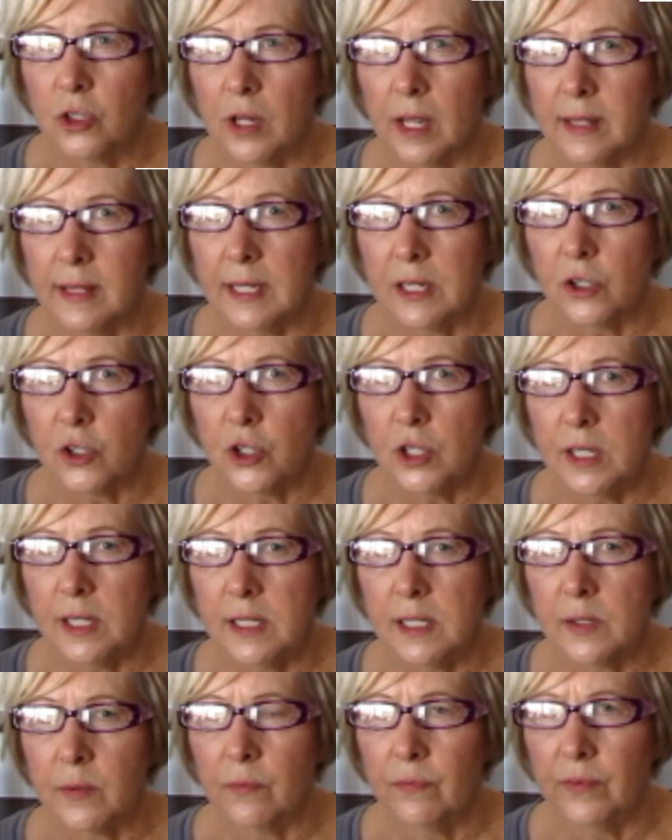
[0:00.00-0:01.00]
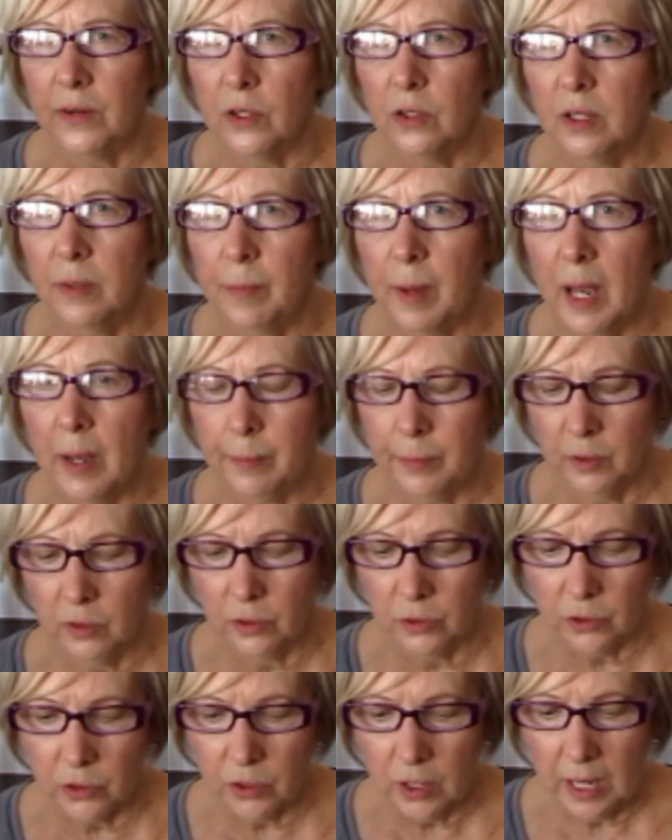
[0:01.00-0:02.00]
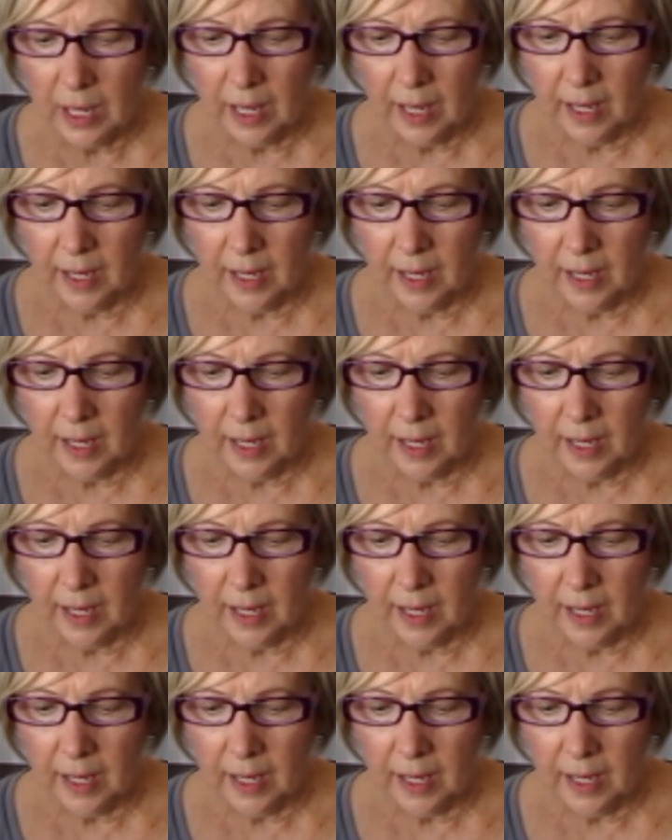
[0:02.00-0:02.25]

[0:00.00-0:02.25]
I think she's fairly popular.